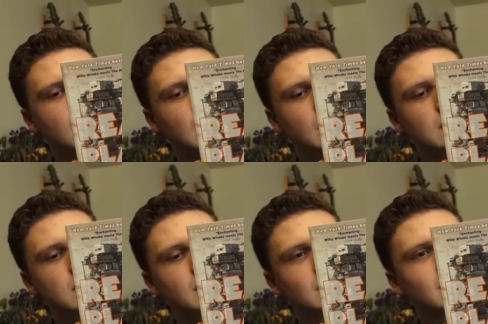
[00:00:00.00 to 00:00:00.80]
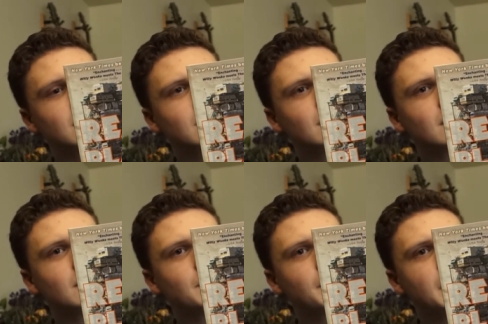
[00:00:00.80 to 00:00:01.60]
And
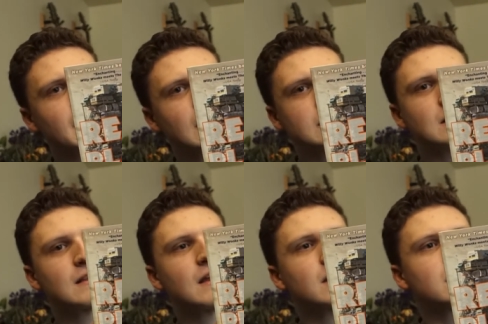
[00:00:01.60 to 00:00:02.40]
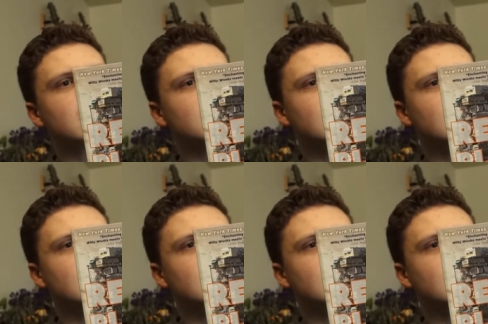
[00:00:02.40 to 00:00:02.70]
has a lot of,